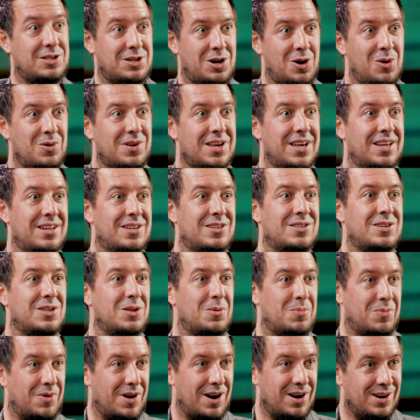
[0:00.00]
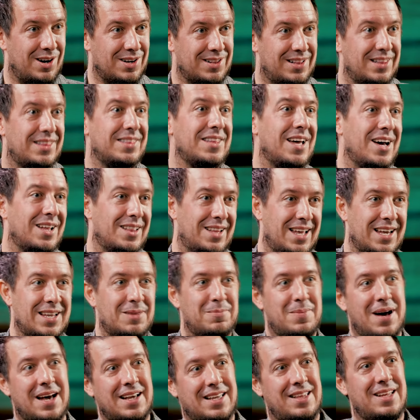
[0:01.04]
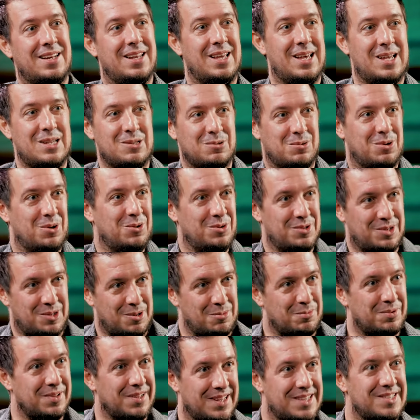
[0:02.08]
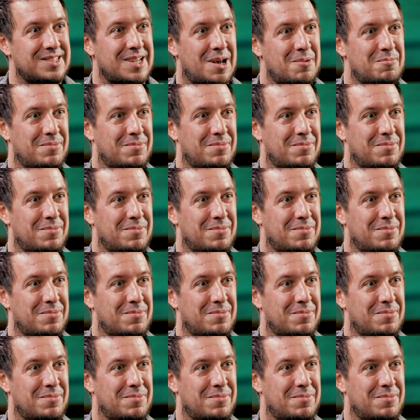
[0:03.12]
the token to the product, not like back in the days where it was completely yeah.